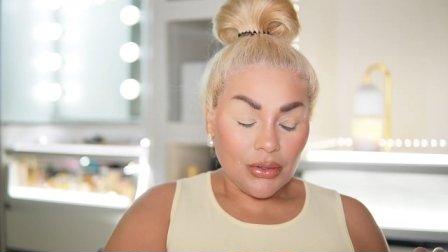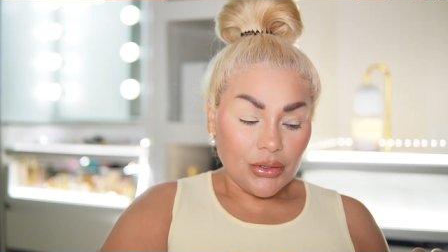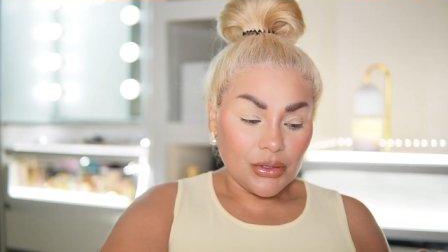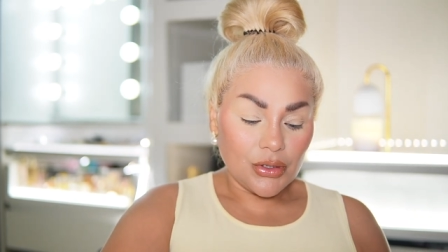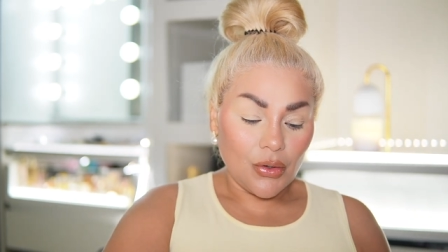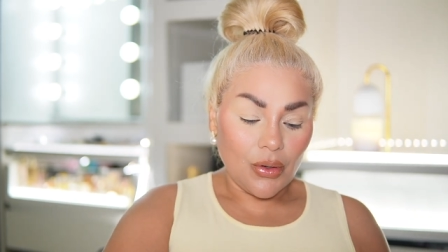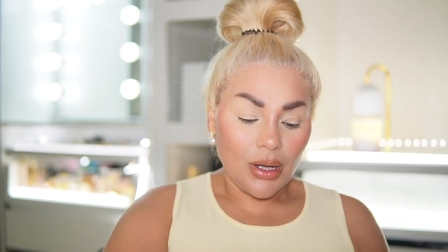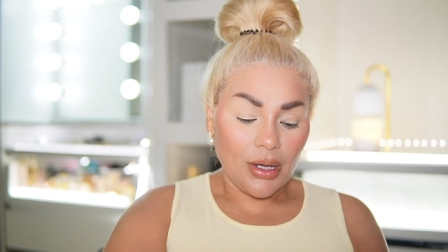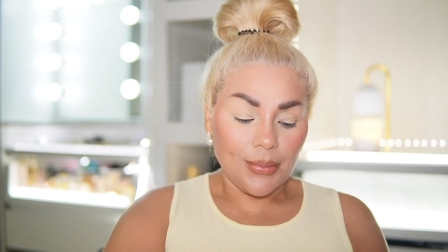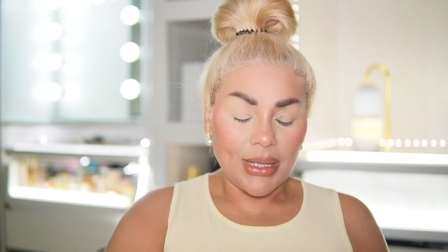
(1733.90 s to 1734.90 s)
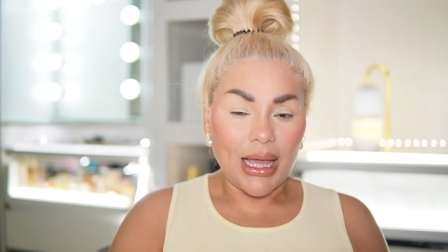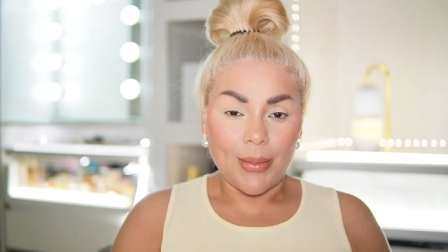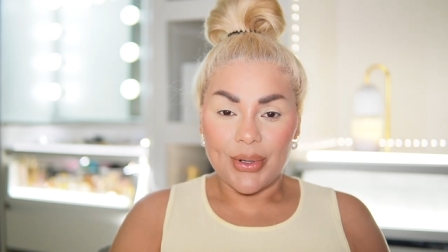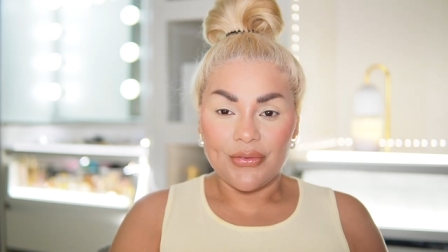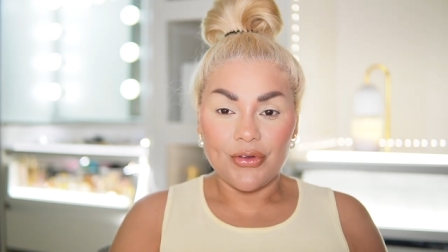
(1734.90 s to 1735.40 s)
So um, yeah,
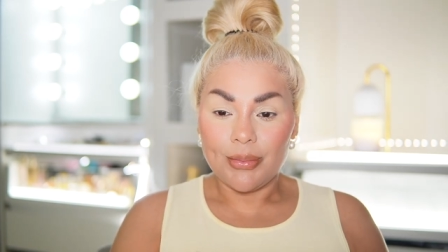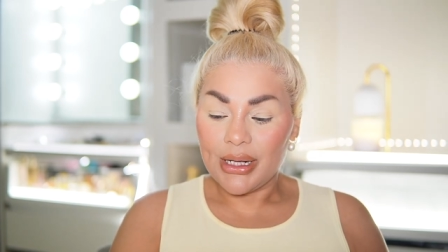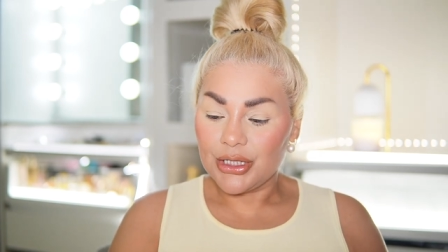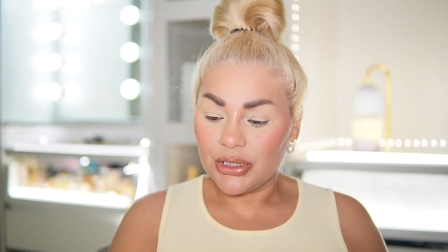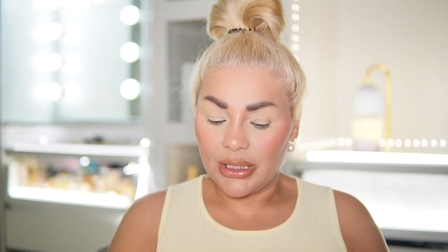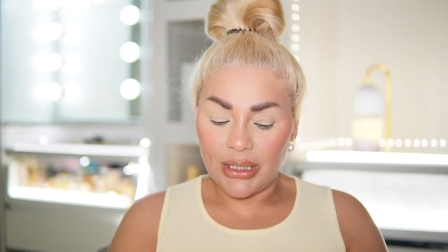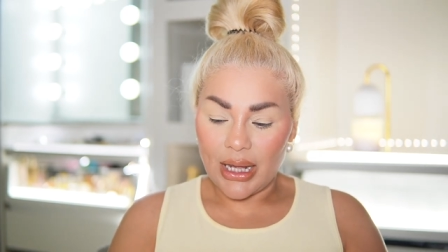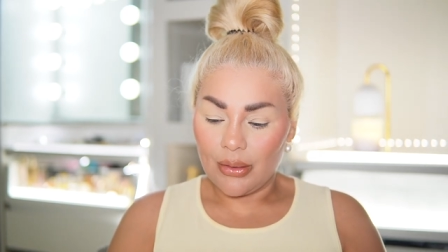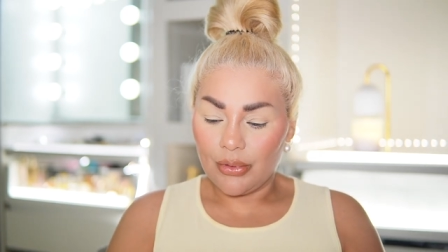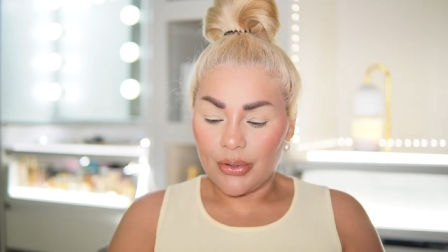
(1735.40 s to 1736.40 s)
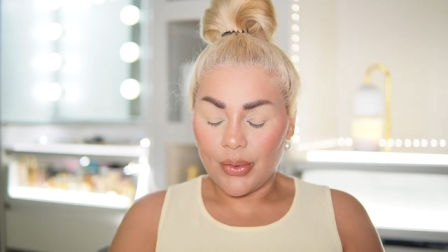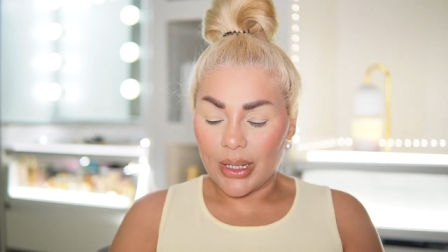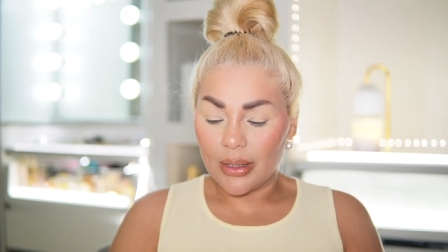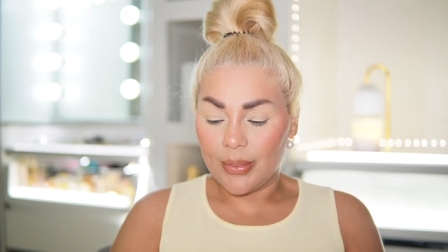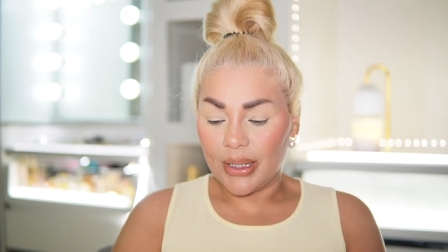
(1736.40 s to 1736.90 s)
but if you're my shade, I would
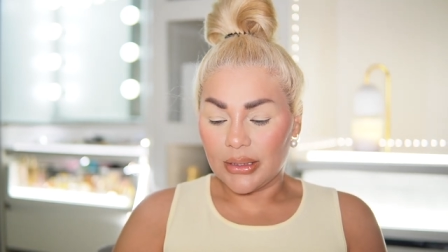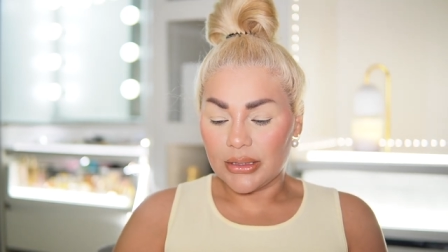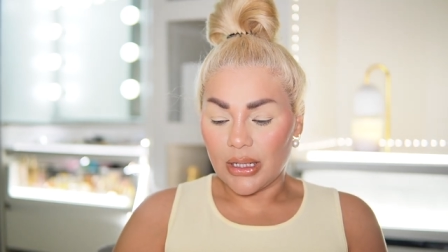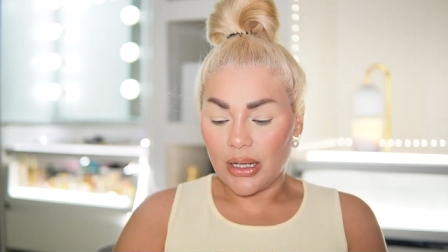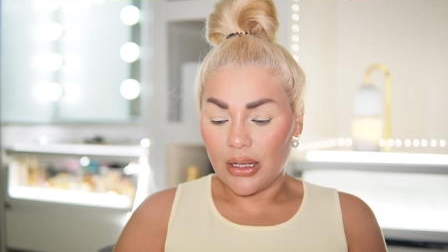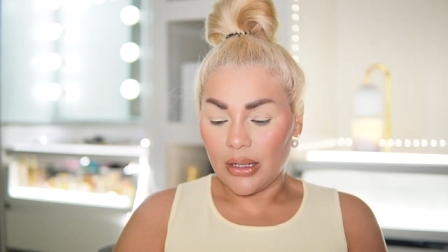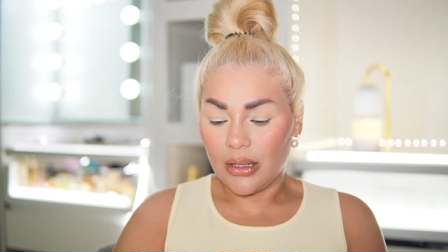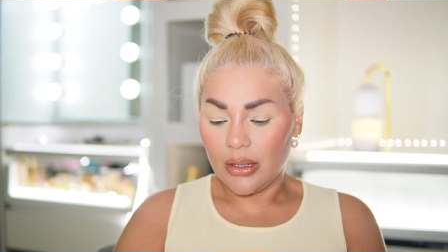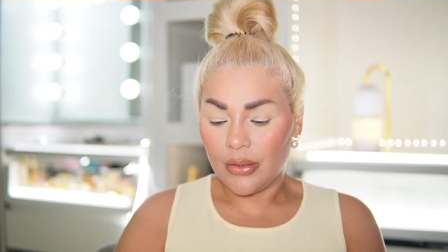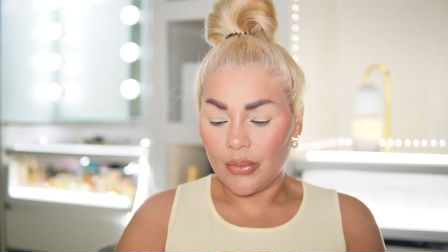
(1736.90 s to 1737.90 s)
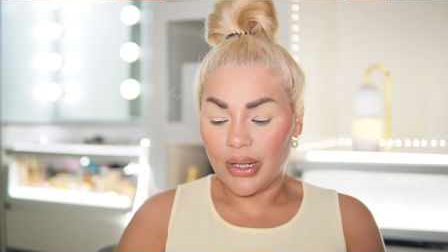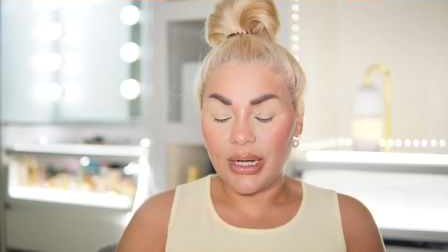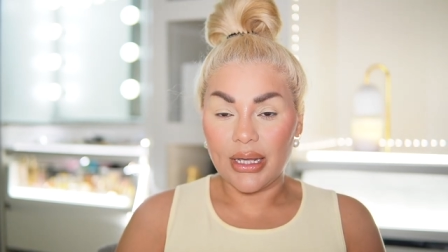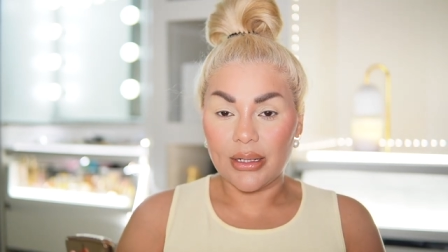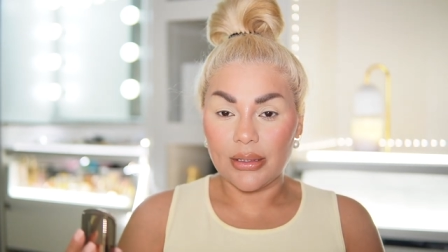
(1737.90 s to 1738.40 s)
recommend uh,
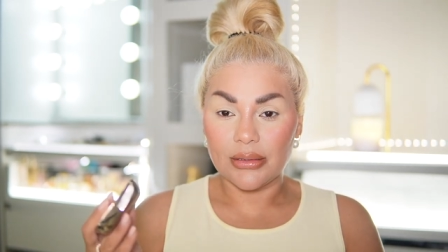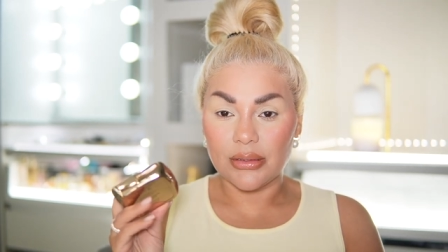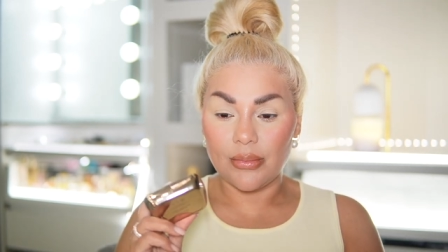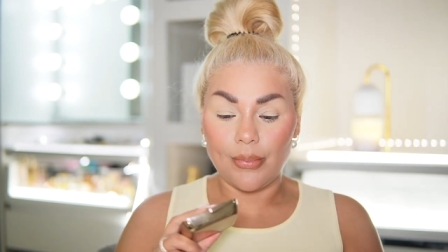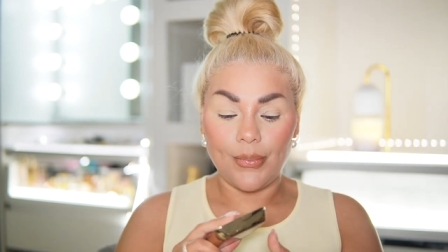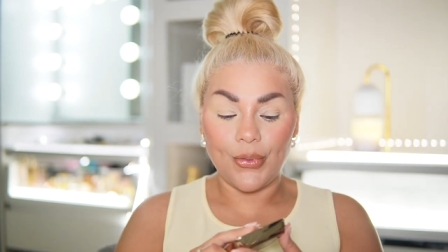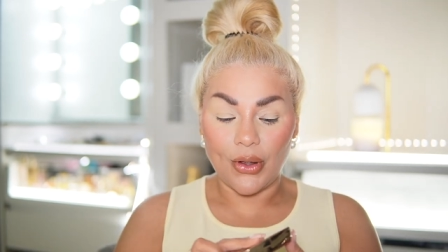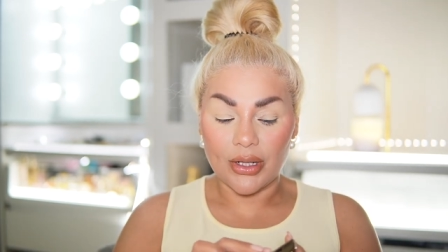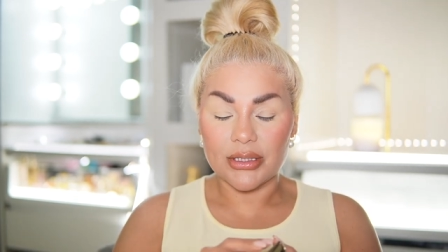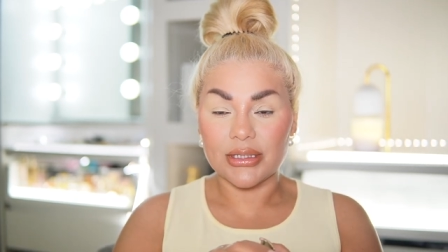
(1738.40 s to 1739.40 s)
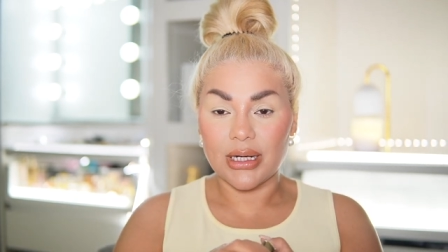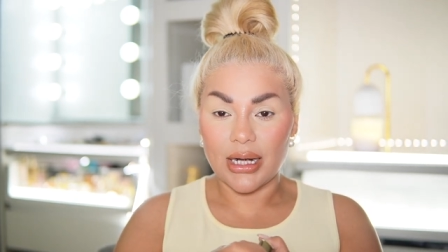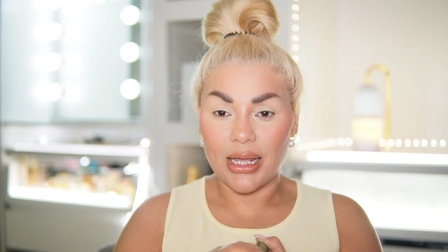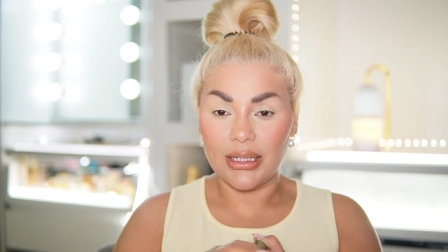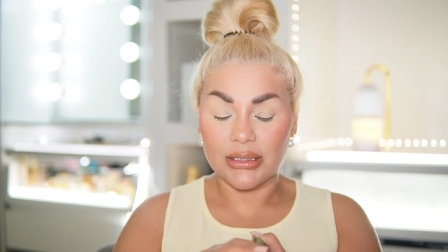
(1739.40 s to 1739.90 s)
Radiant Bronze
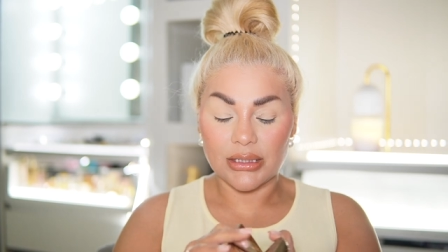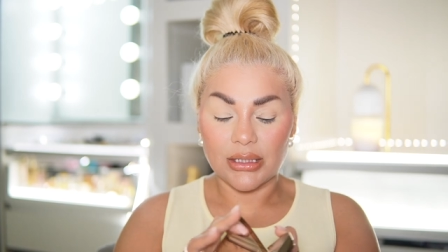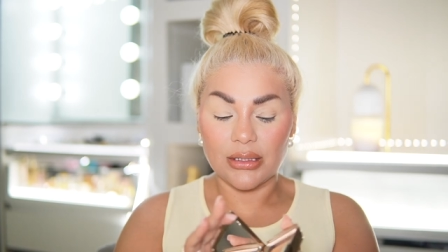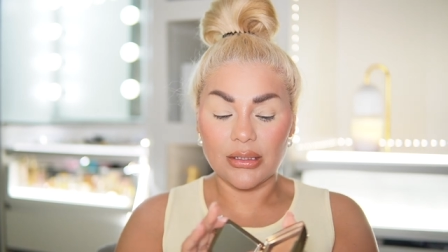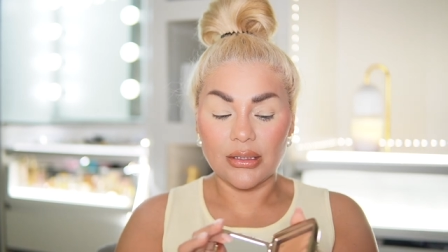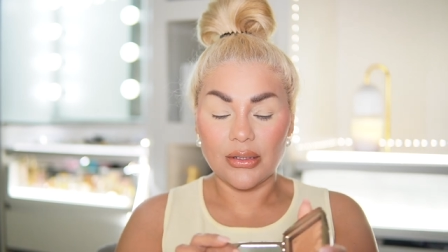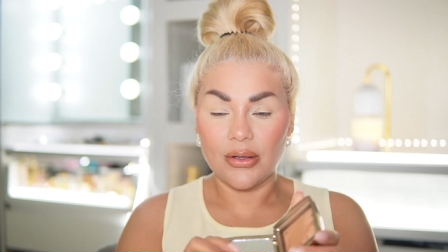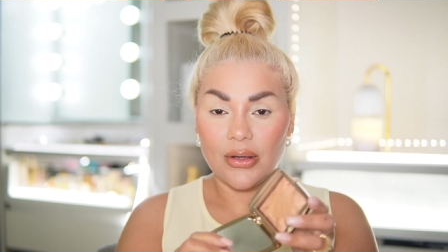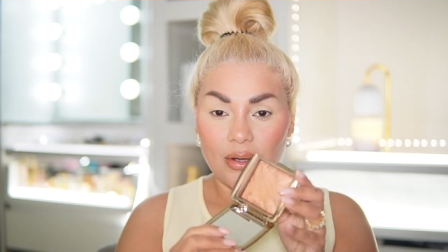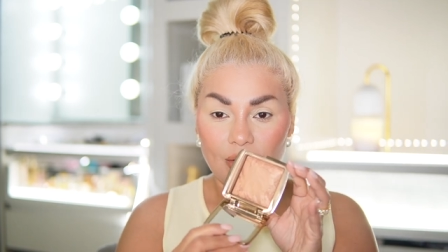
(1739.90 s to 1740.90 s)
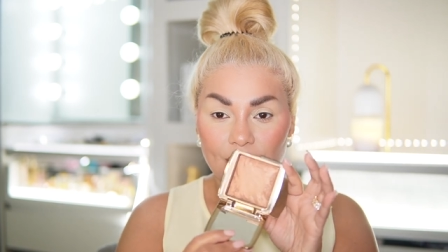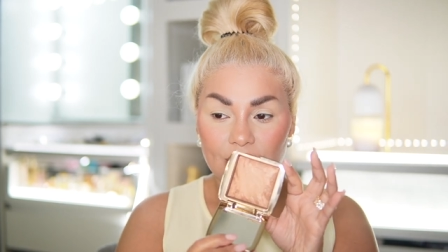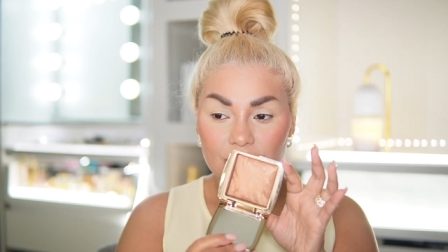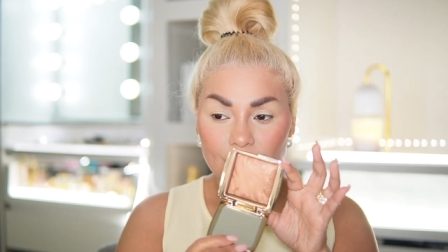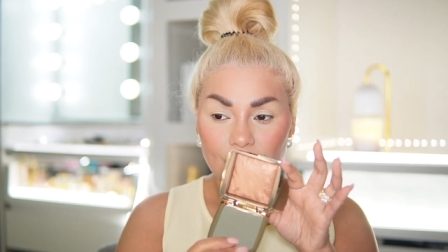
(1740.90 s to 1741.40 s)
Light.
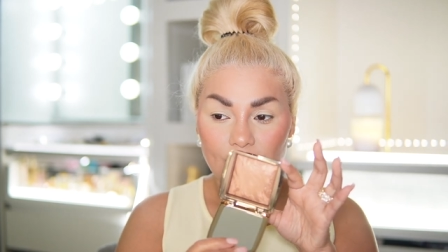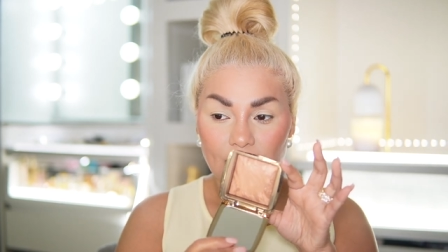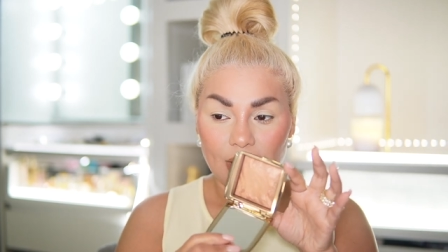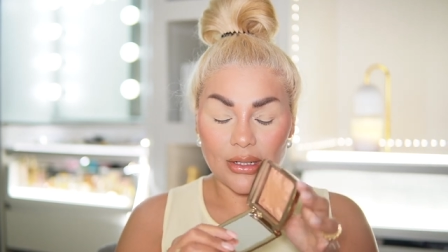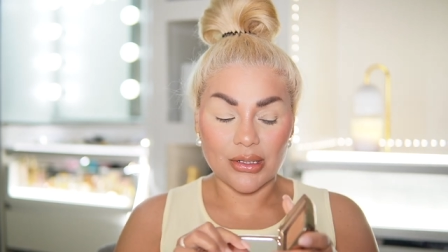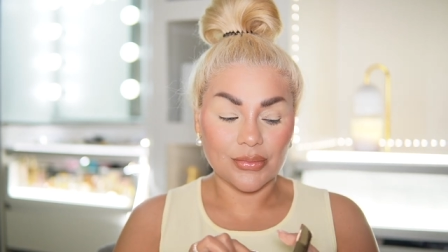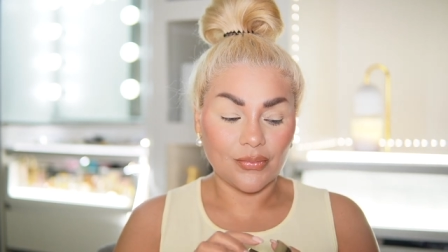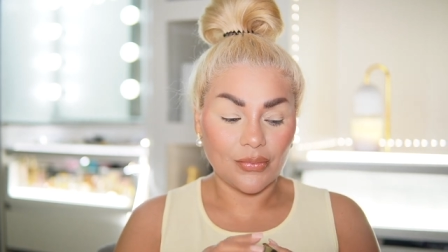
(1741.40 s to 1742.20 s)
This one right here